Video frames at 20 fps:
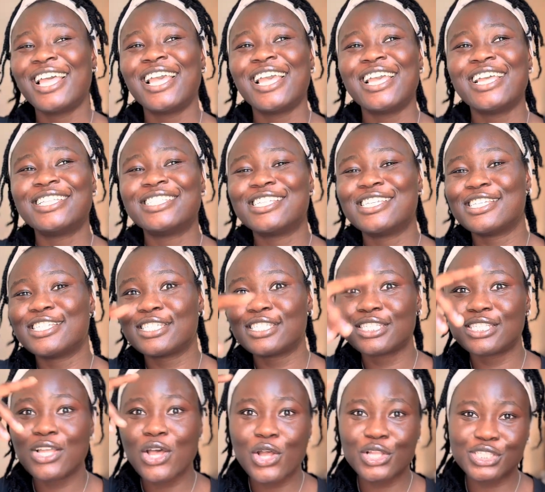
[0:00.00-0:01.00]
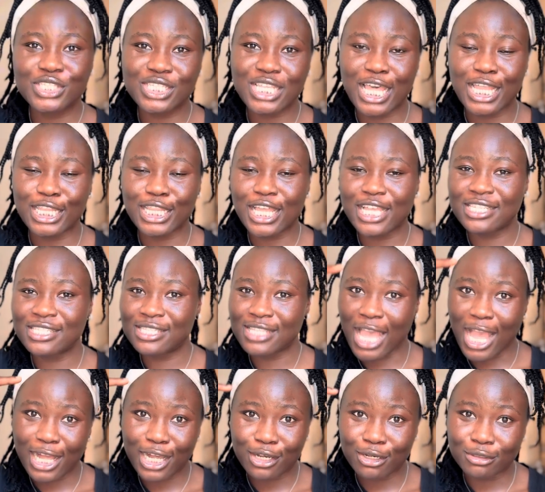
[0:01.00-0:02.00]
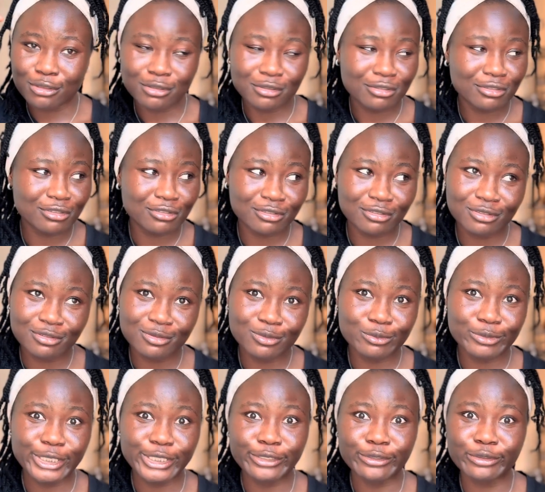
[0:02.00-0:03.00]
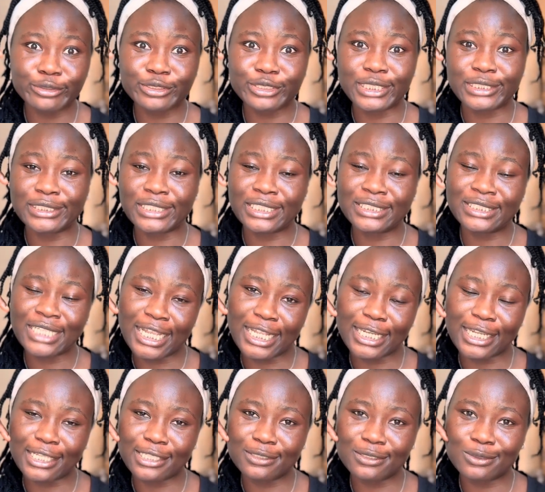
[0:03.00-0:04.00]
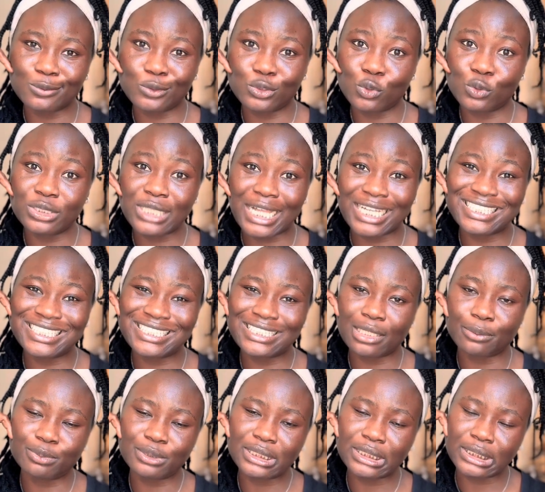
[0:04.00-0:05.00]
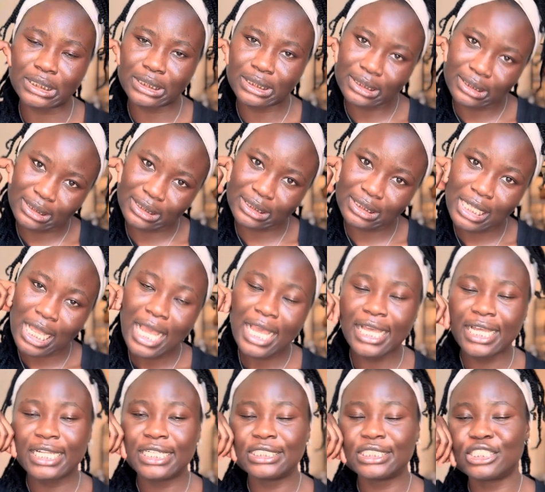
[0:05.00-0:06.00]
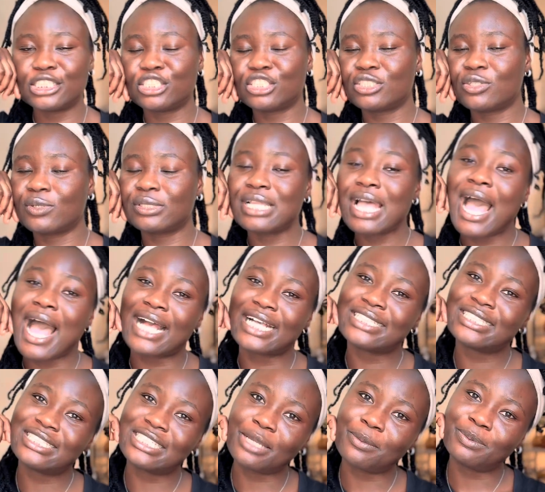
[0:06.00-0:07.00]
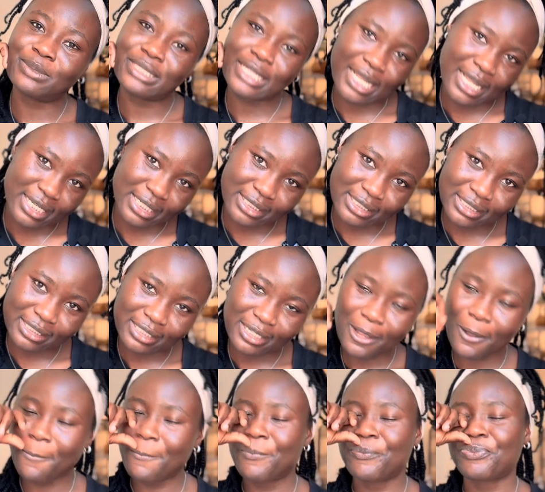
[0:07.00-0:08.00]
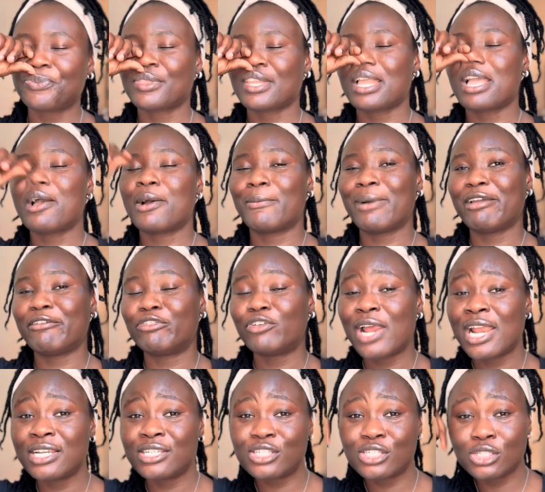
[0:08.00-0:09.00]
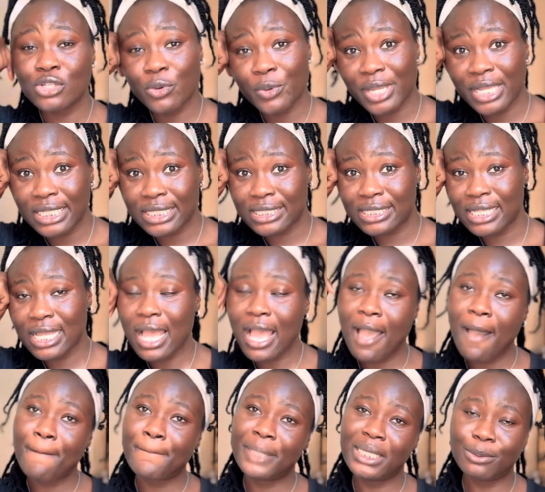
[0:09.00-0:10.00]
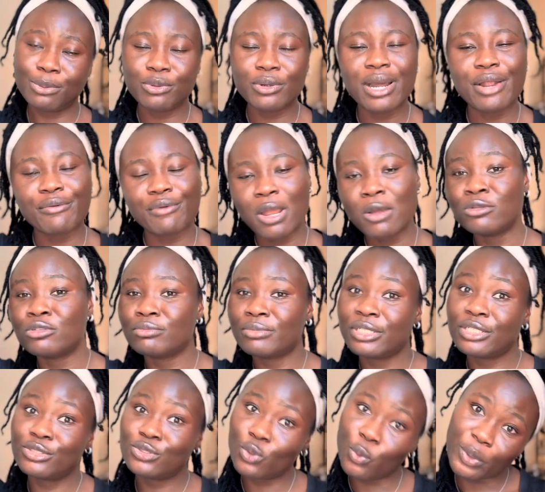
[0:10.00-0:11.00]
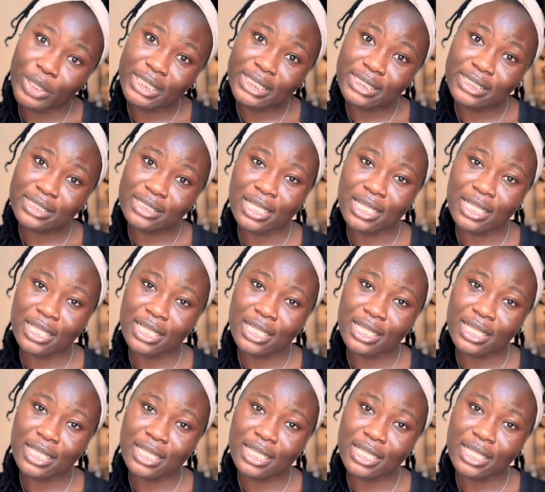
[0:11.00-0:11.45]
It is not in the circle. We don't entertain it. We don't accept it. It is not accepted. My friends know it. People around me know it.